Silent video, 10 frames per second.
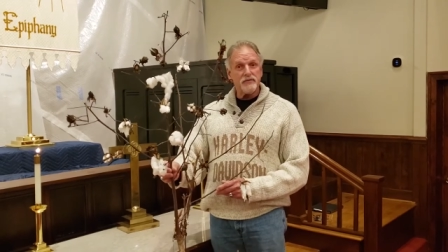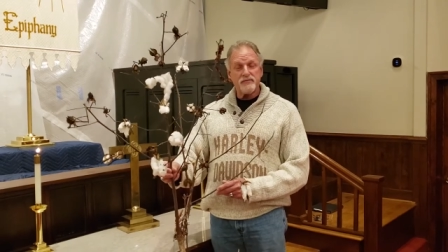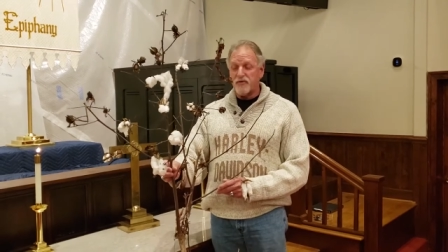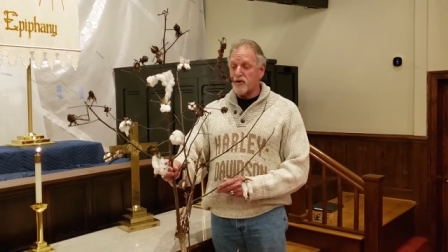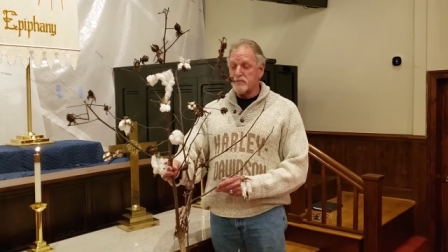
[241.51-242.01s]

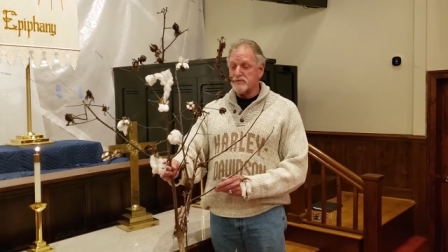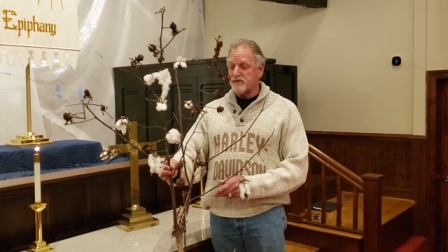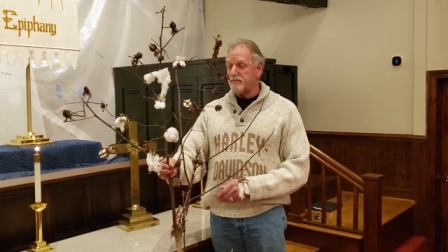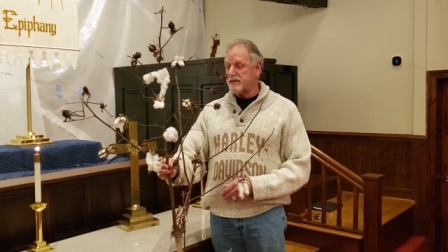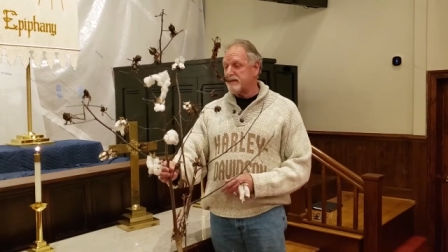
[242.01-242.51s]
farmers
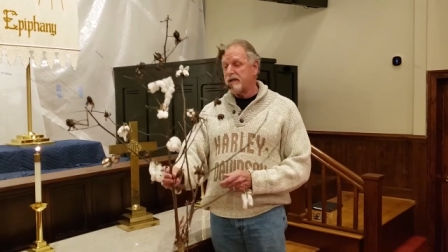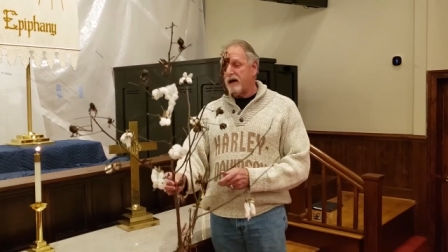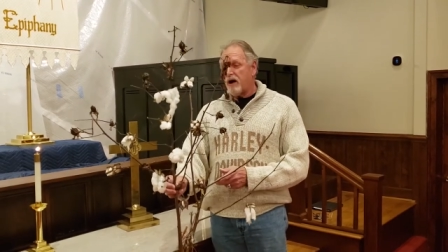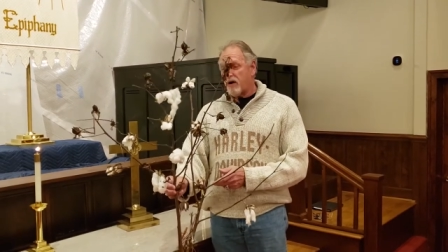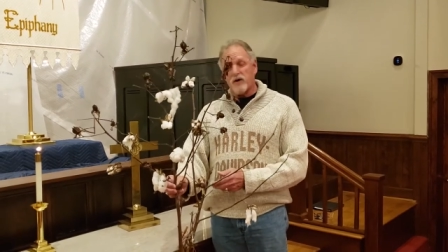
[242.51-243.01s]
have been
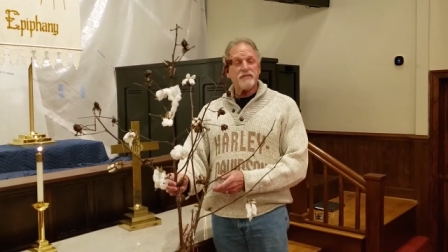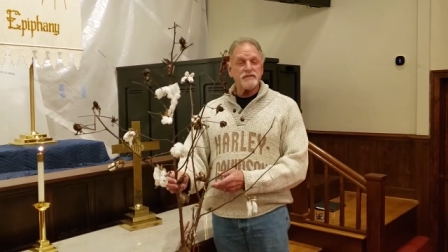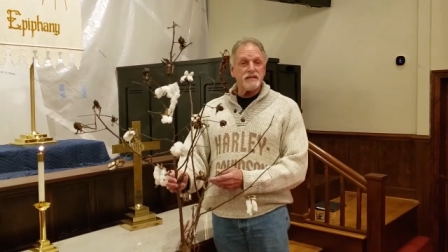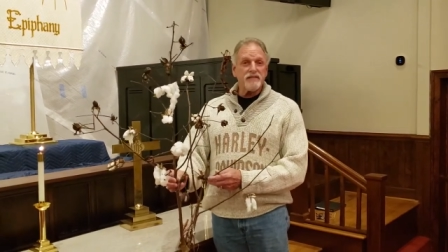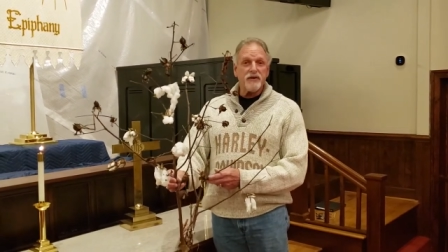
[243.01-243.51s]
harvesting